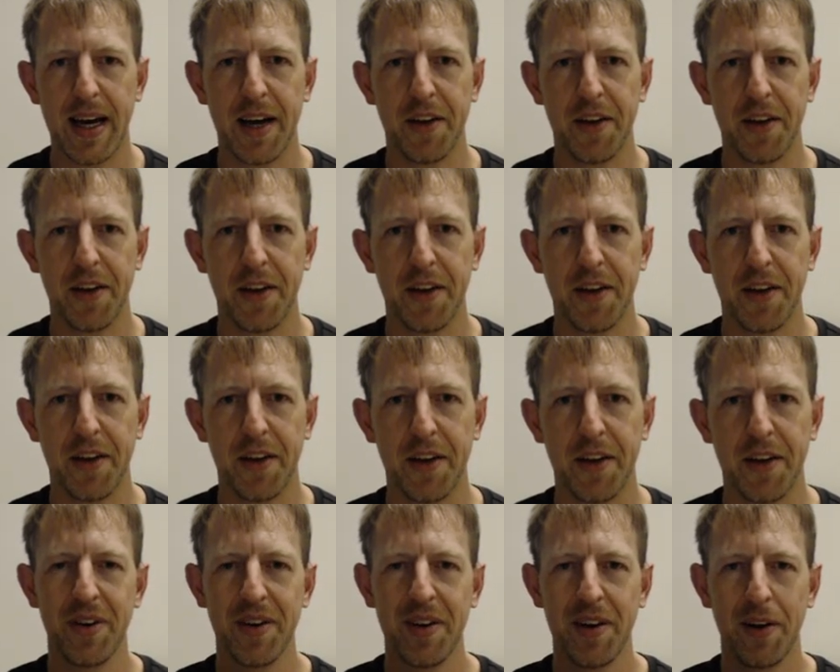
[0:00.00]
So it
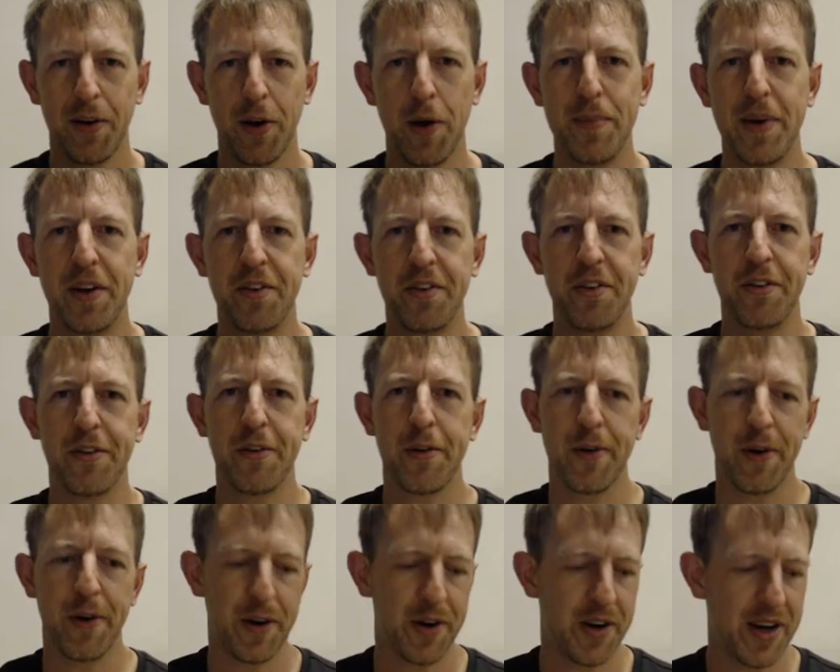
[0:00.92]
was López and
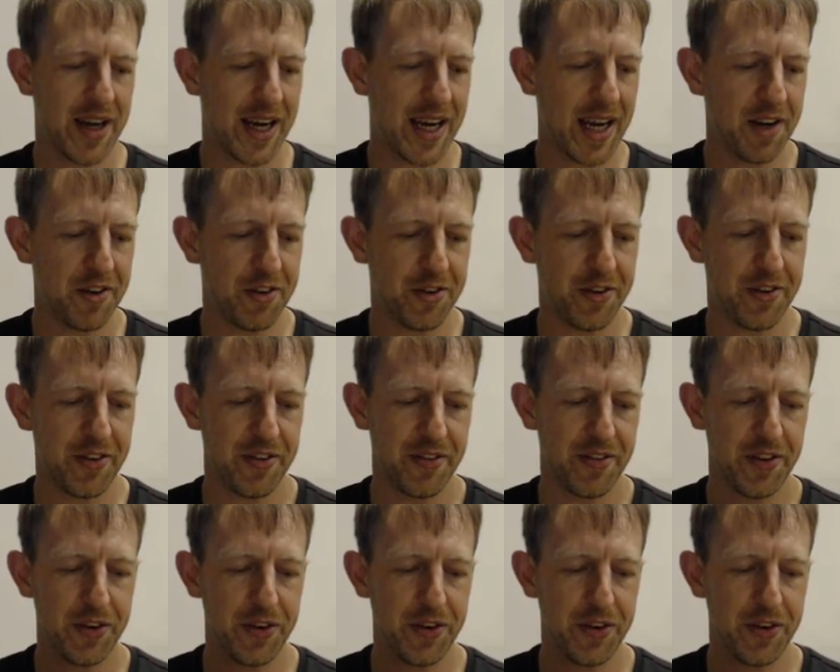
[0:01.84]
Cerrón against